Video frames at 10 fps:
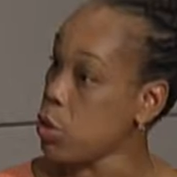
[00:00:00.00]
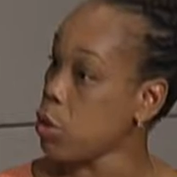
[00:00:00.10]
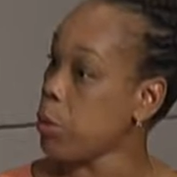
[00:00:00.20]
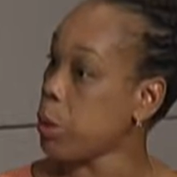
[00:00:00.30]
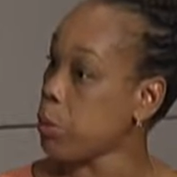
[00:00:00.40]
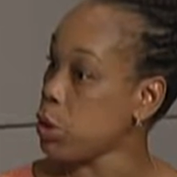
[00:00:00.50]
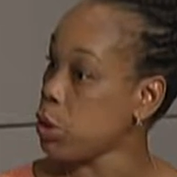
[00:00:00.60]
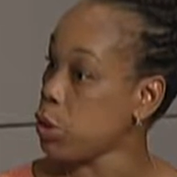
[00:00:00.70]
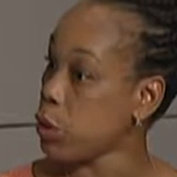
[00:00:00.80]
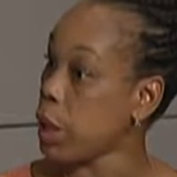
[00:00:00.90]
sure your blood
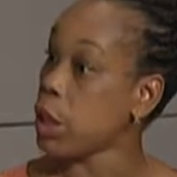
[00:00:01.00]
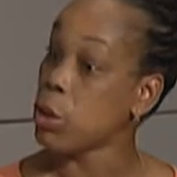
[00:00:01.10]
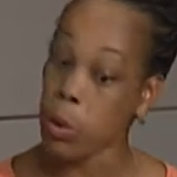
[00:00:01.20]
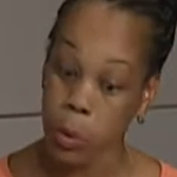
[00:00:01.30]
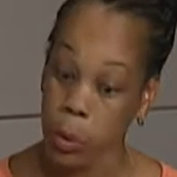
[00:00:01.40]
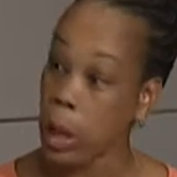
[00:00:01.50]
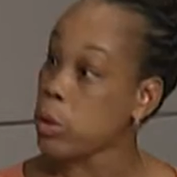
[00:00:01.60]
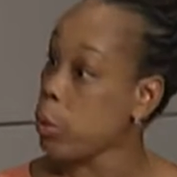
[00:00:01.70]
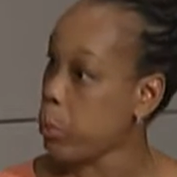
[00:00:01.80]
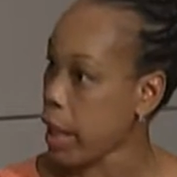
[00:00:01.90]
pressure is okay. So
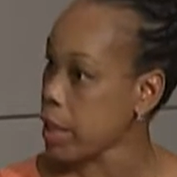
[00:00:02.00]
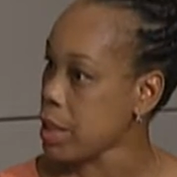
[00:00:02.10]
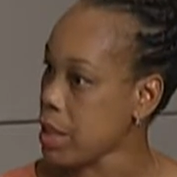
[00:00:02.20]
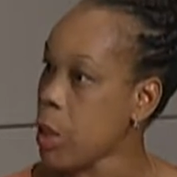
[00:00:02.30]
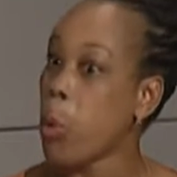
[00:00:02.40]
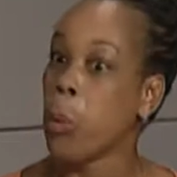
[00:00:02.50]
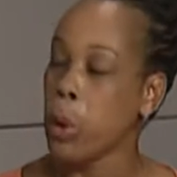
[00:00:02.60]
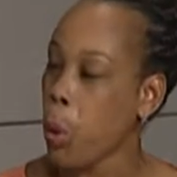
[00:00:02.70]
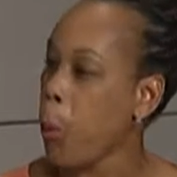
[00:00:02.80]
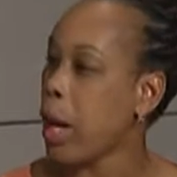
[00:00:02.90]
throughout your pregnancy,
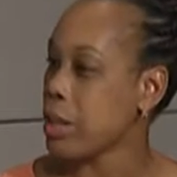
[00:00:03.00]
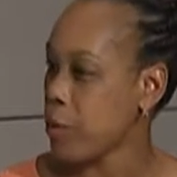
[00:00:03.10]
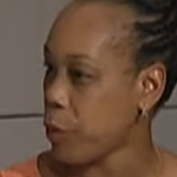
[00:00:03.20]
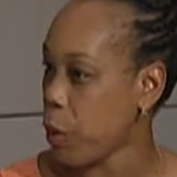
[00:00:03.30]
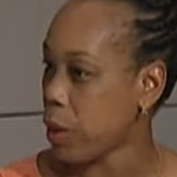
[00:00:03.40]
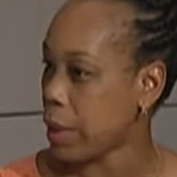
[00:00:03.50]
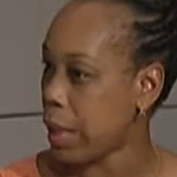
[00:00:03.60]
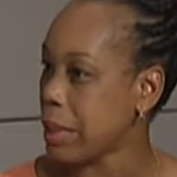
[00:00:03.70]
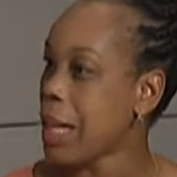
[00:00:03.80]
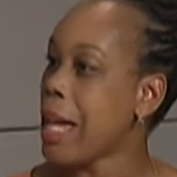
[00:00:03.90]
we are watching for all
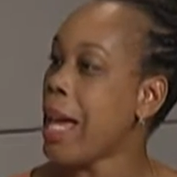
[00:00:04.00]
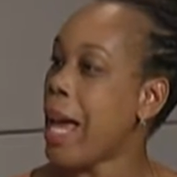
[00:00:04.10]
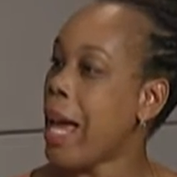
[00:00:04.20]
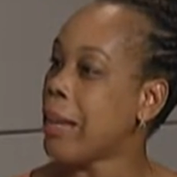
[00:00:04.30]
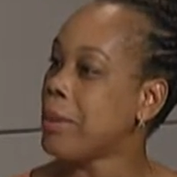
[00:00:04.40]
that. Are you and also